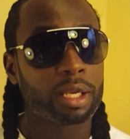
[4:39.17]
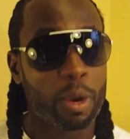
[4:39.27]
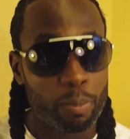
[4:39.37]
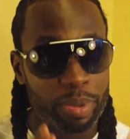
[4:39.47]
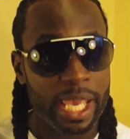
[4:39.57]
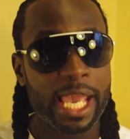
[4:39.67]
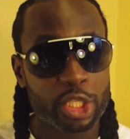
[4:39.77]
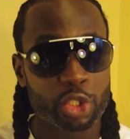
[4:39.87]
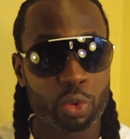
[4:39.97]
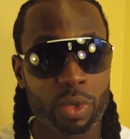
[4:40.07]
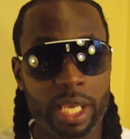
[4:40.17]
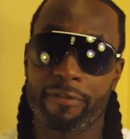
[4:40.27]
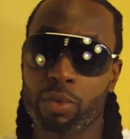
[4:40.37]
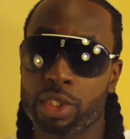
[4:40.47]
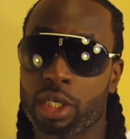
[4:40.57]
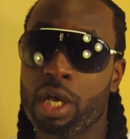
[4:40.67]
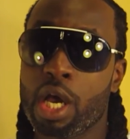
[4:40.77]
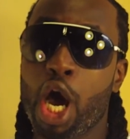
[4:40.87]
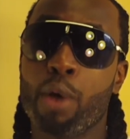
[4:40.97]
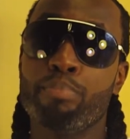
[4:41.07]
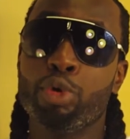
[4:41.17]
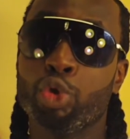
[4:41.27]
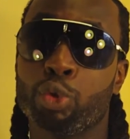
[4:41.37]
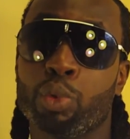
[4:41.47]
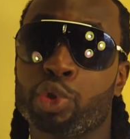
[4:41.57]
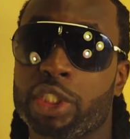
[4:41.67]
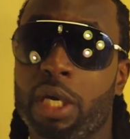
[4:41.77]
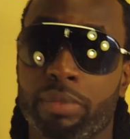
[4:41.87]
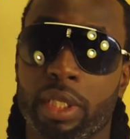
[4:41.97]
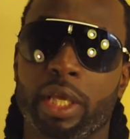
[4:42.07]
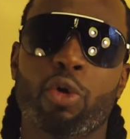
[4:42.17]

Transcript: compared to if it was a mutual something?